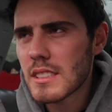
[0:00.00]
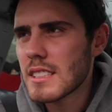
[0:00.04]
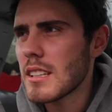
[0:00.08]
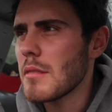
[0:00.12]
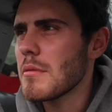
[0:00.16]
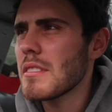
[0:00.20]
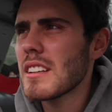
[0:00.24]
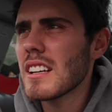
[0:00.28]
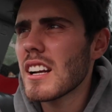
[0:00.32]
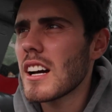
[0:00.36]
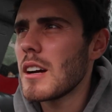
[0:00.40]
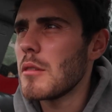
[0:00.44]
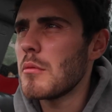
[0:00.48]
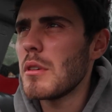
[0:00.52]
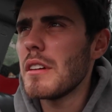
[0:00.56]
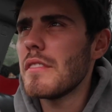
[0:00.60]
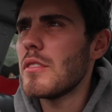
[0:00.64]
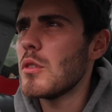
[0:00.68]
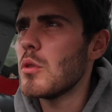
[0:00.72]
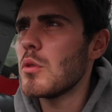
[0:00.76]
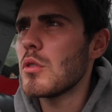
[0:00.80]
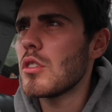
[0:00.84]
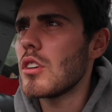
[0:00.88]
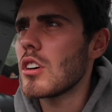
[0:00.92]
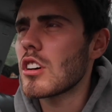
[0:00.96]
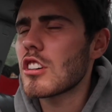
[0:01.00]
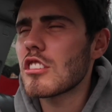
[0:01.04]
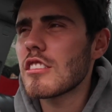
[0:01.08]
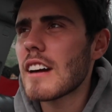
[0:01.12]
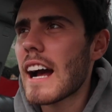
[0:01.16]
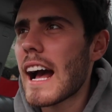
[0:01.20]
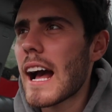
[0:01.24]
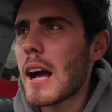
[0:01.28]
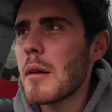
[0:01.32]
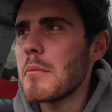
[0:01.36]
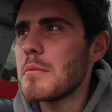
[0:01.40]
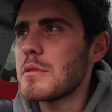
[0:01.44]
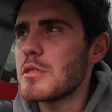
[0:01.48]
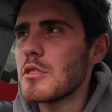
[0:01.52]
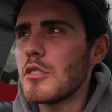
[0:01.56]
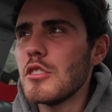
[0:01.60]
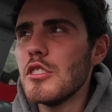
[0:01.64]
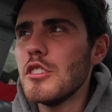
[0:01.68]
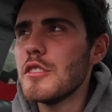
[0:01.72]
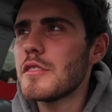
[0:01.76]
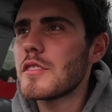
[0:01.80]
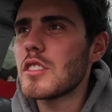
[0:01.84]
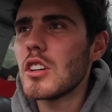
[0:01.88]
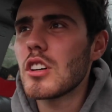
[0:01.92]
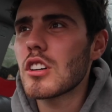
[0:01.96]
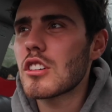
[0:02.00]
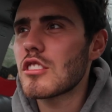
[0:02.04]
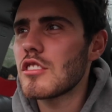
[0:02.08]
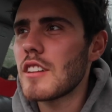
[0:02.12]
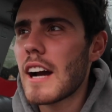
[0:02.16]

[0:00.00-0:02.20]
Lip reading: something like We've All Got Crabs or You've Got